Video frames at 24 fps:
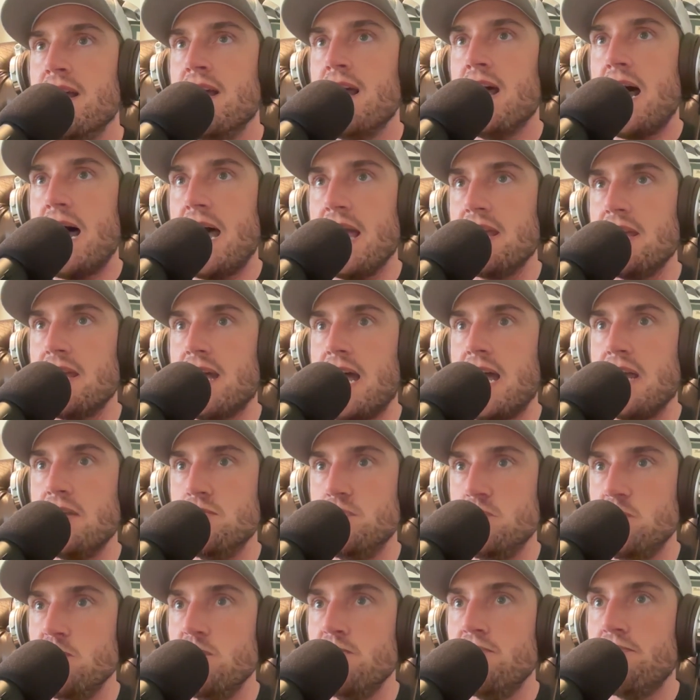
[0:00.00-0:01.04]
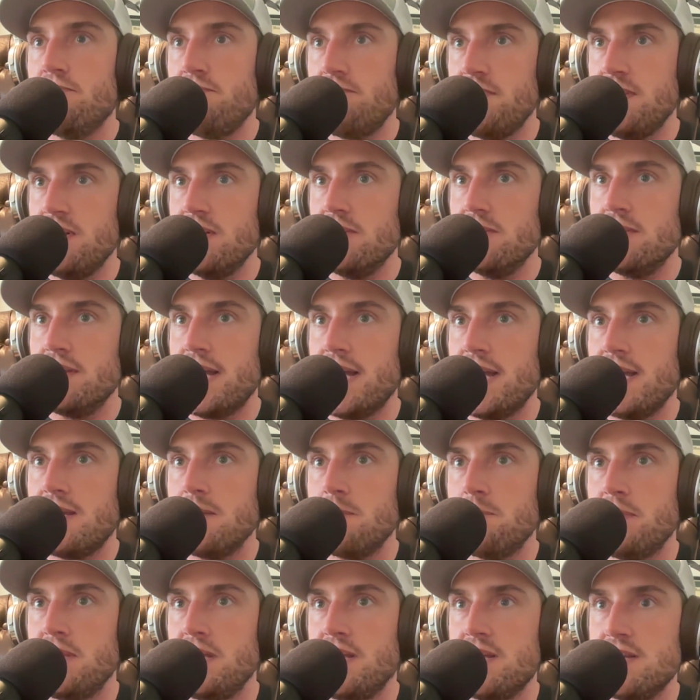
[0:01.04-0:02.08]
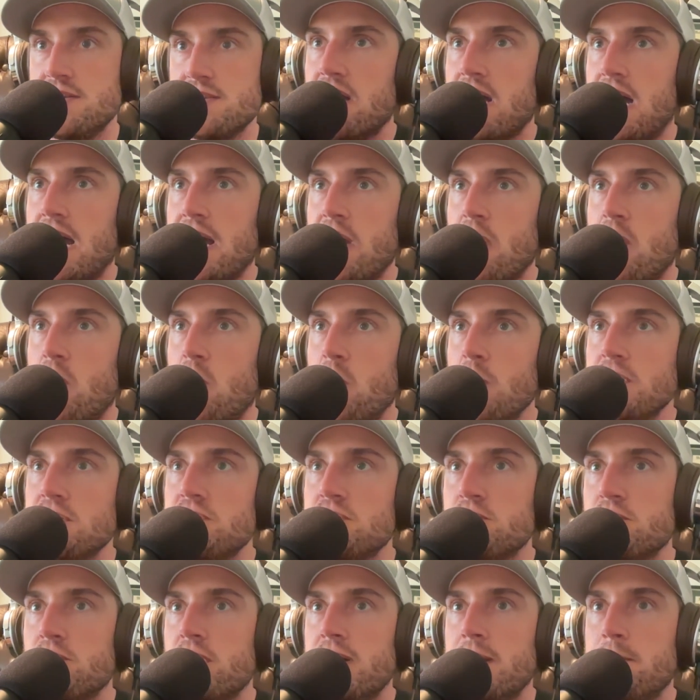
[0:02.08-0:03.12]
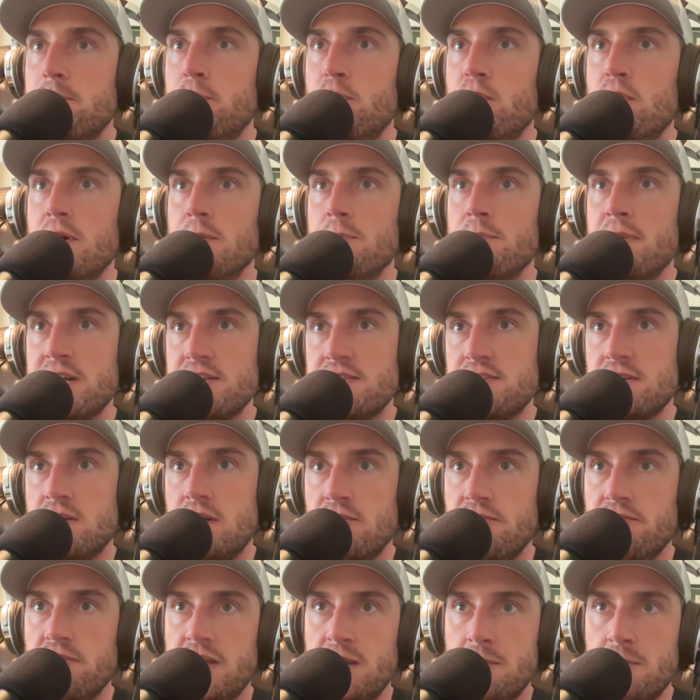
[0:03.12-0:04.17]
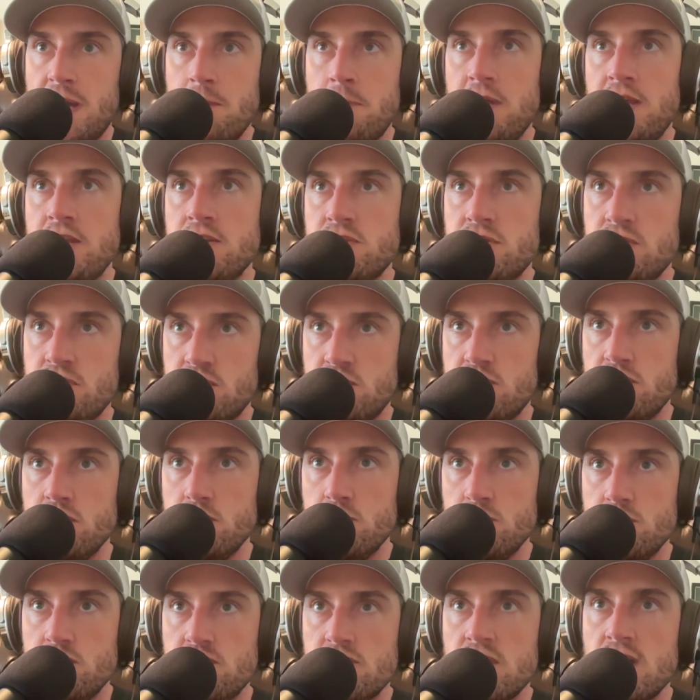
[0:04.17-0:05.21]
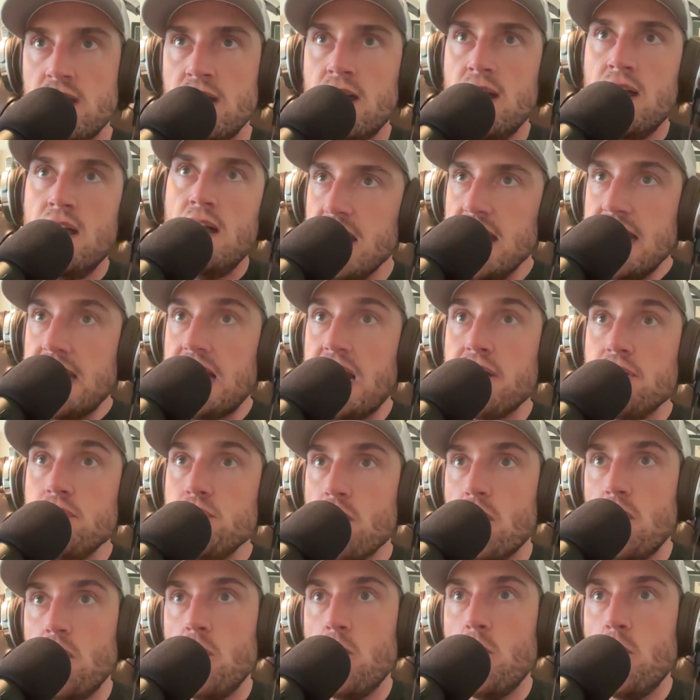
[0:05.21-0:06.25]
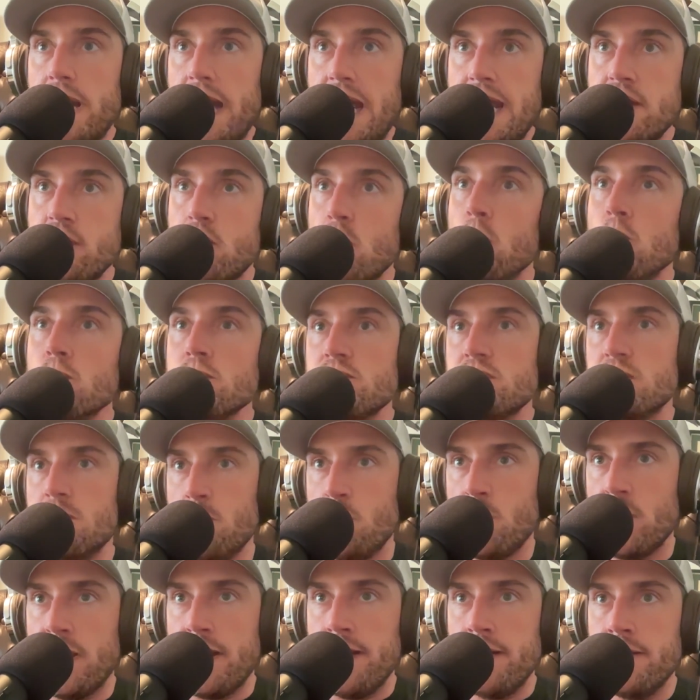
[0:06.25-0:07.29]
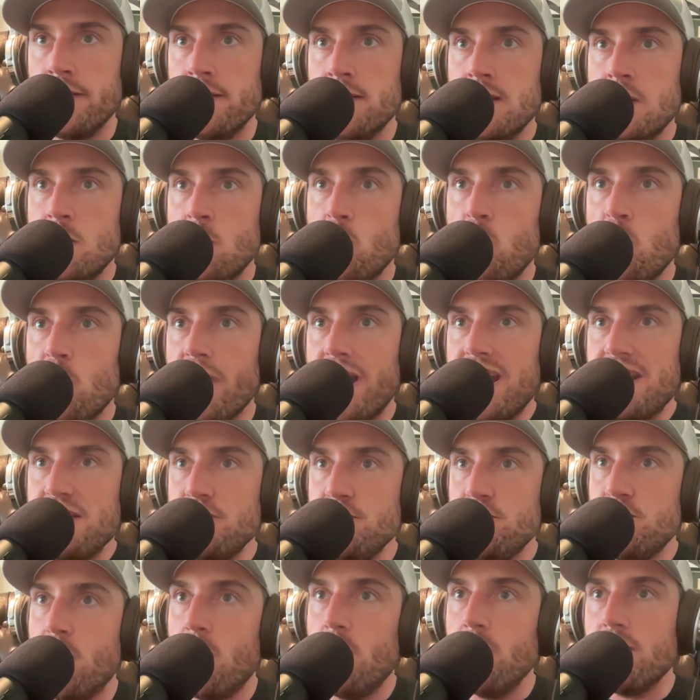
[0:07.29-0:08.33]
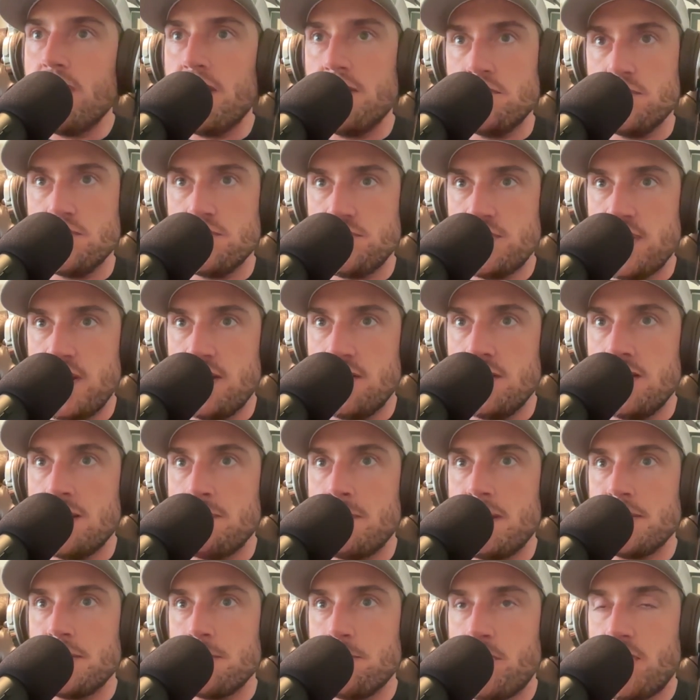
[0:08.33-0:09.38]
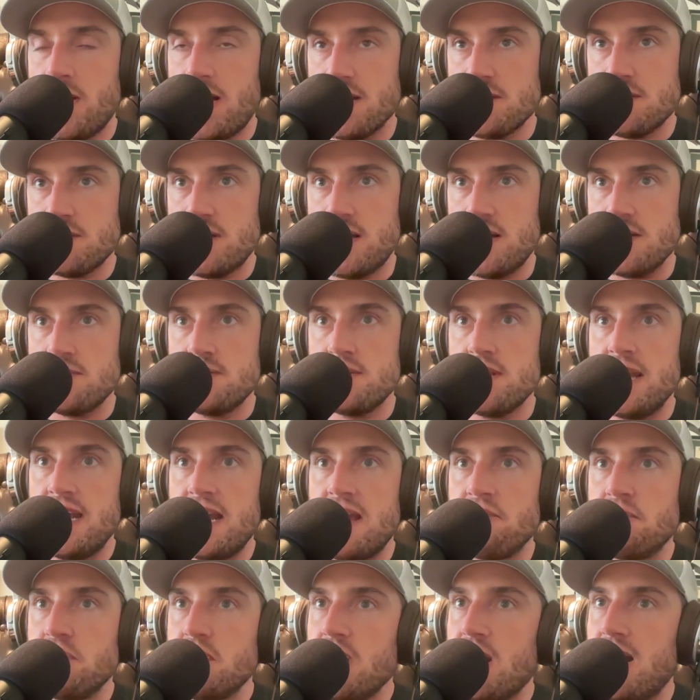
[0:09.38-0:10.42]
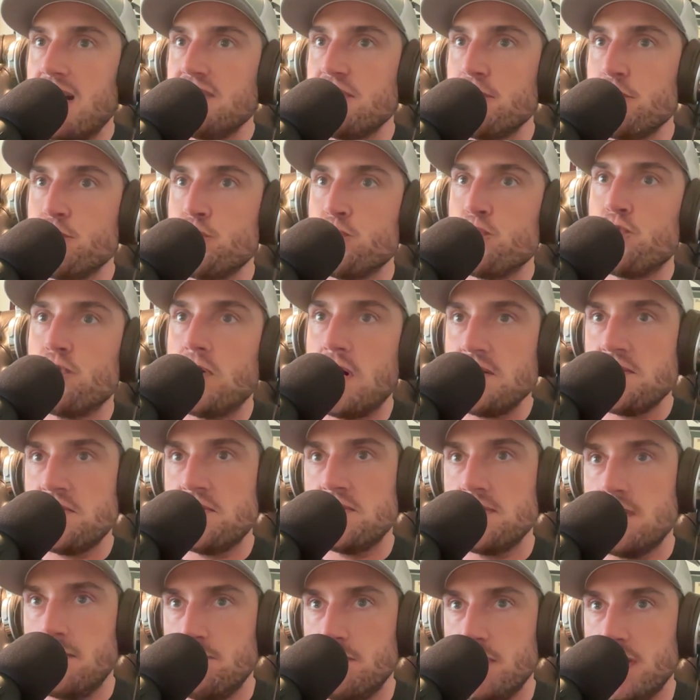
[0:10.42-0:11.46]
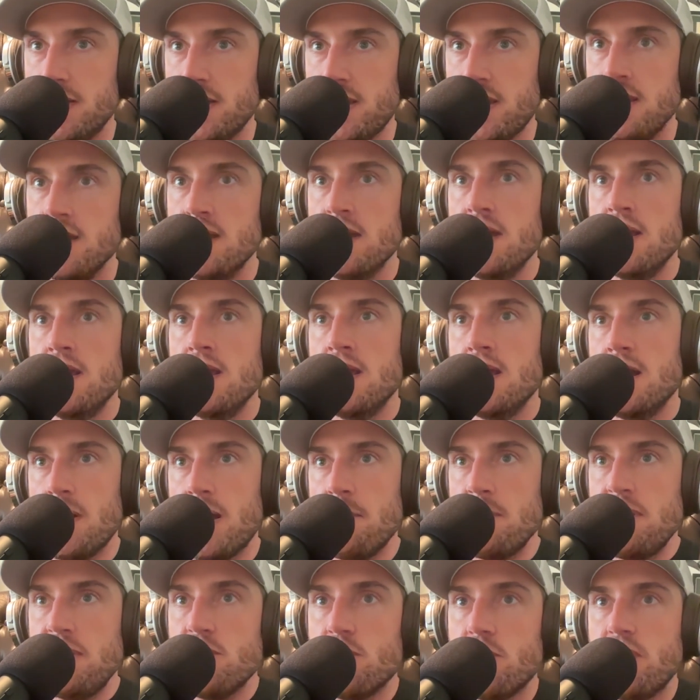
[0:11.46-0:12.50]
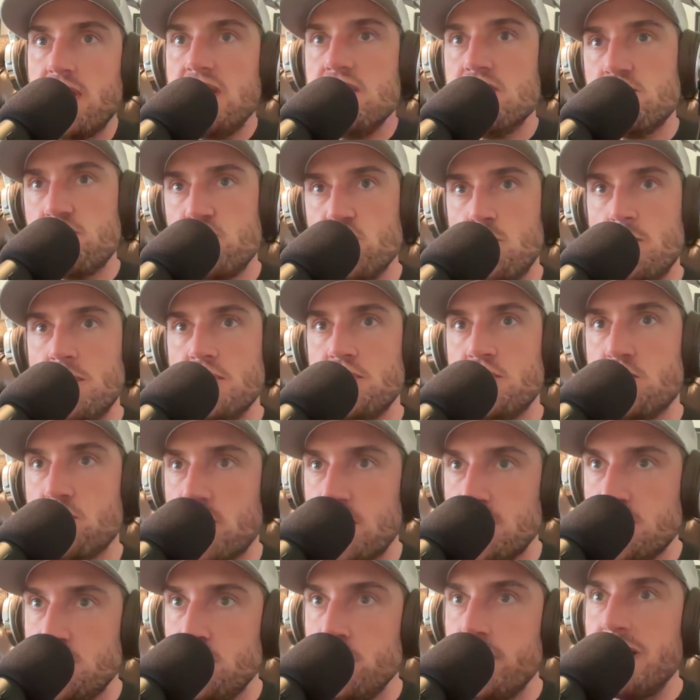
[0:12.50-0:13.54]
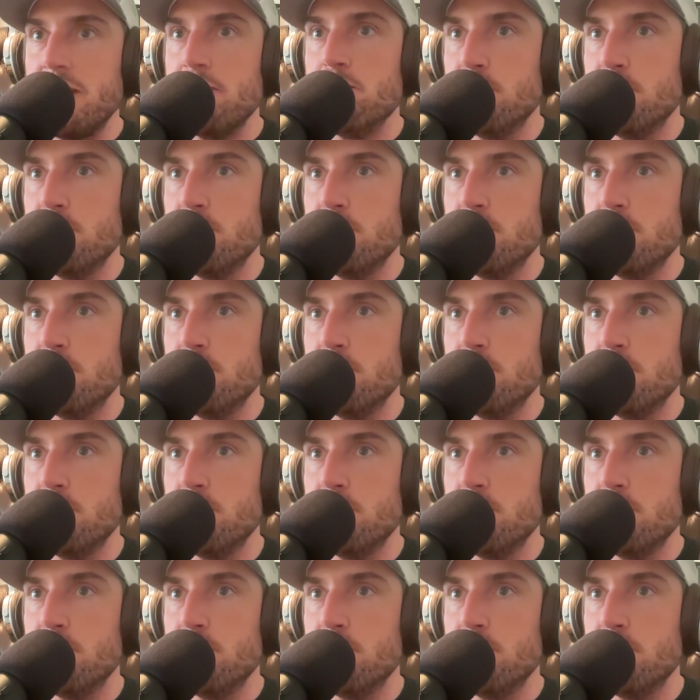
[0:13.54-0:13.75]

I do feel like, because I always try to put myself in my patient's shoes. And I know I go somewhere where I don't understand a lot about the process and I've got to trust somebody, I mean, there is so much trust you can